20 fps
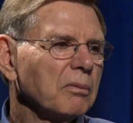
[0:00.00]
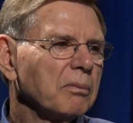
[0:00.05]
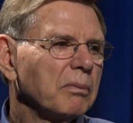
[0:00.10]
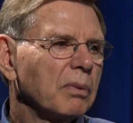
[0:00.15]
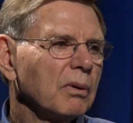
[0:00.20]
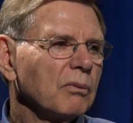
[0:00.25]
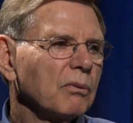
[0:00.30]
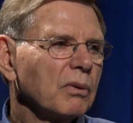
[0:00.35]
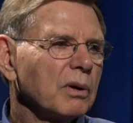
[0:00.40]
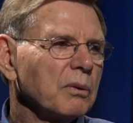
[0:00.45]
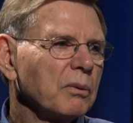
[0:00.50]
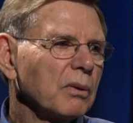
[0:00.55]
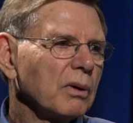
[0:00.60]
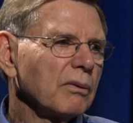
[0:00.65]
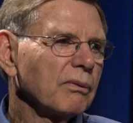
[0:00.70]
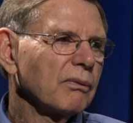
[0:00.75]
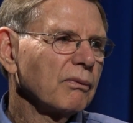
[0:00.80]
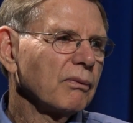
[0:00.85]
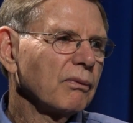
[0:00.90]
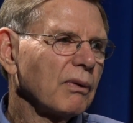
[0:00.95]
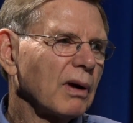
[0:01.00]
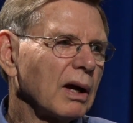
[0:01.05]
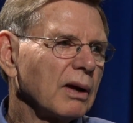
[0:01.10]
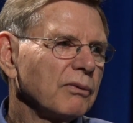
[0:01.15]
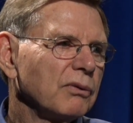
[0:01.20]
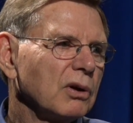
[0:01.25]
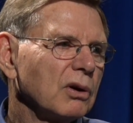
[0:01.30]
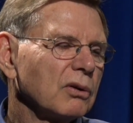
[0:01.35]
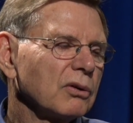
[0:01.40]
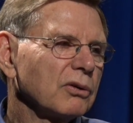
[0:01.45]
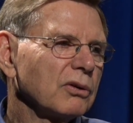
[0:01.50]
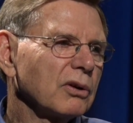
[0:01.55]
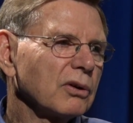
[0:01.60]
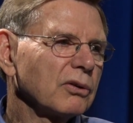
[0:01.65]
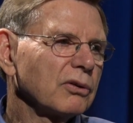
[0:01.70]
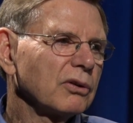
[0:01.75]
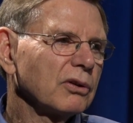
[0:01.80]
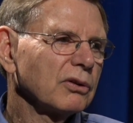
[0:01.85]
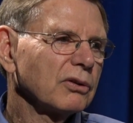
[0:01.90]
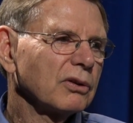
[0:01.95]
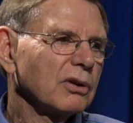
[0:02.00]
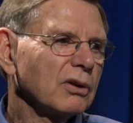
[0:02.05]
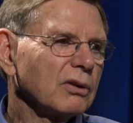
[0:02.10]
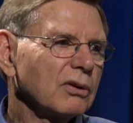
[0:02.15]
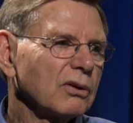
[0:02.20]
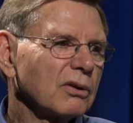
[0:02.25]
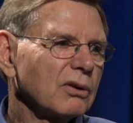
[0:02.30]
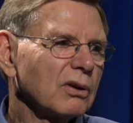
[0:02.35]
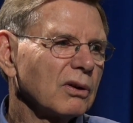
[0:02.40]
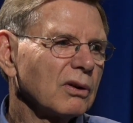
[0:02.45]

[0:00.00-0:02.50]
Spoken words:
but we were 5 years the assistants.